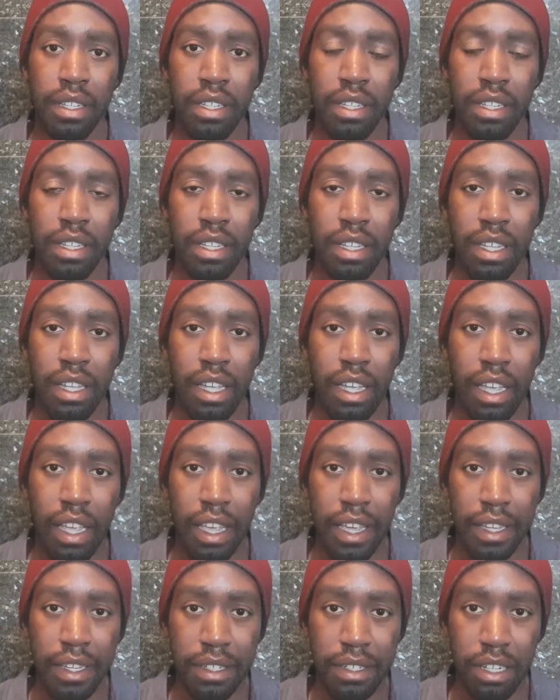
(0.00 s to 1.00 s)

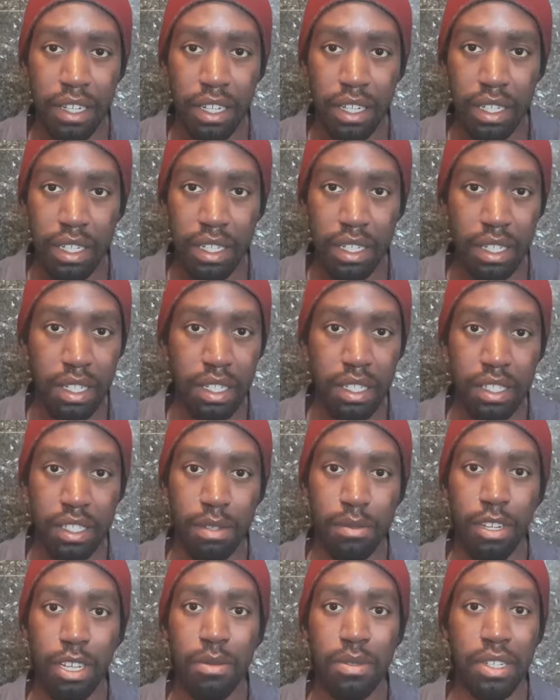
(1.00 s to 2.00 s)
And
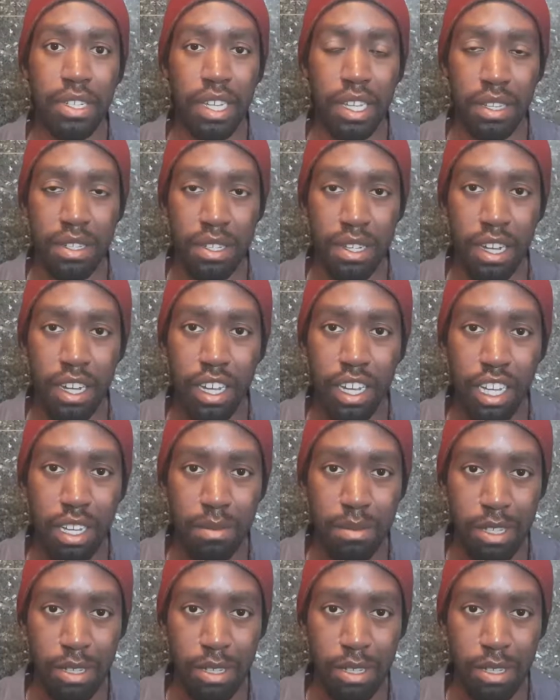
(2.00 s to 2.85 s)
sometimes it takes time,